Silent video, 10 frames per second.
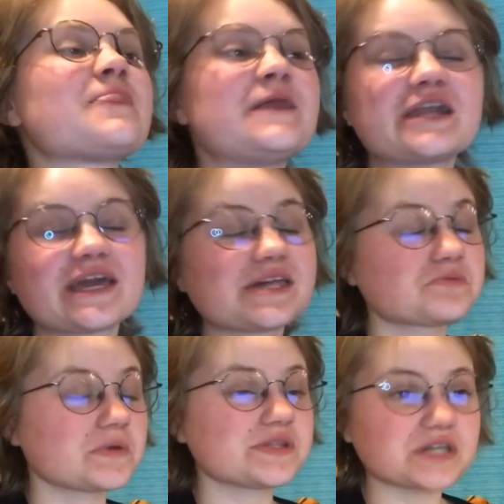Then I
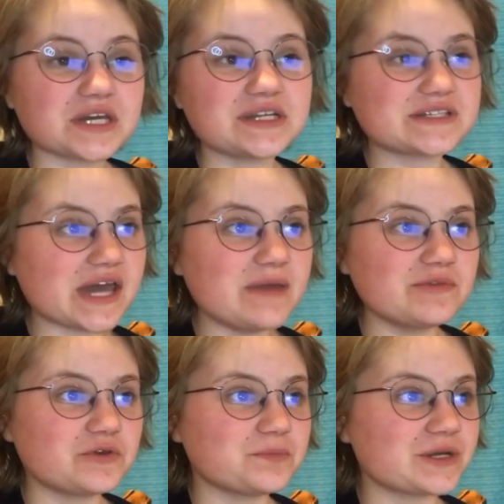guess we're stuck in a time
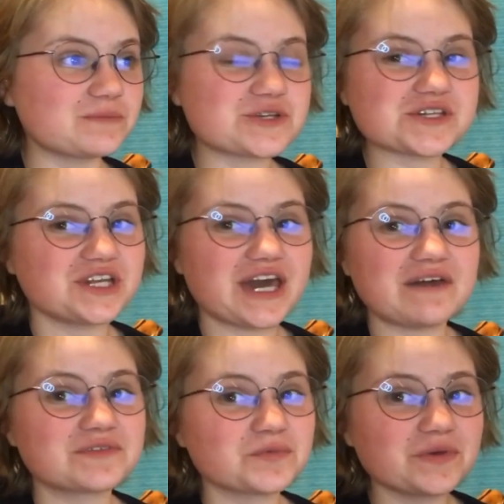loop, and I'm just gonna
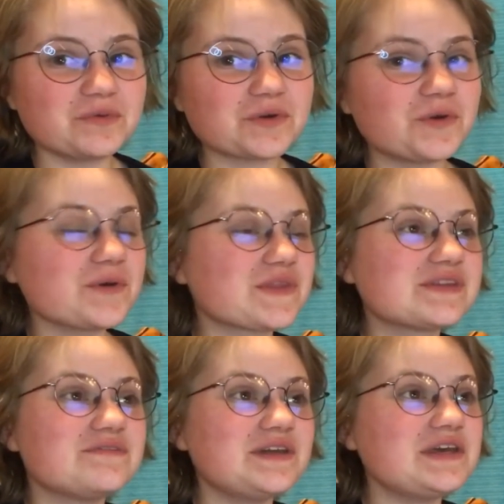have to re-record
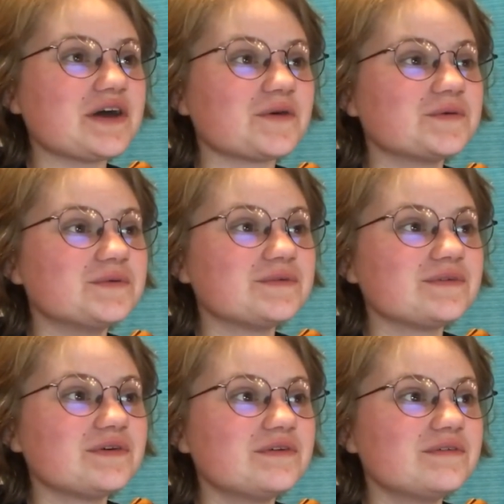this video.
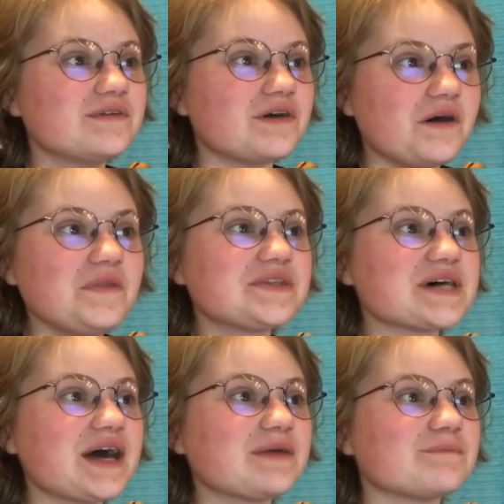All the
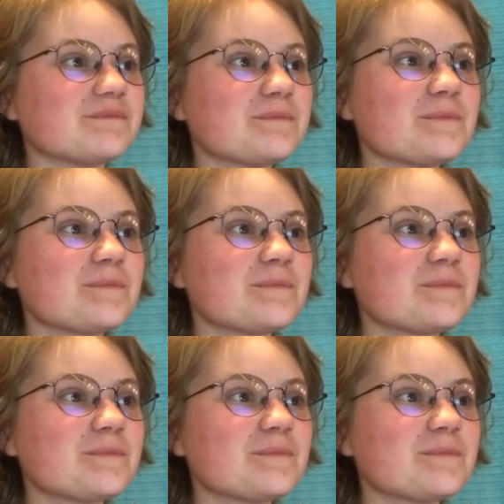time.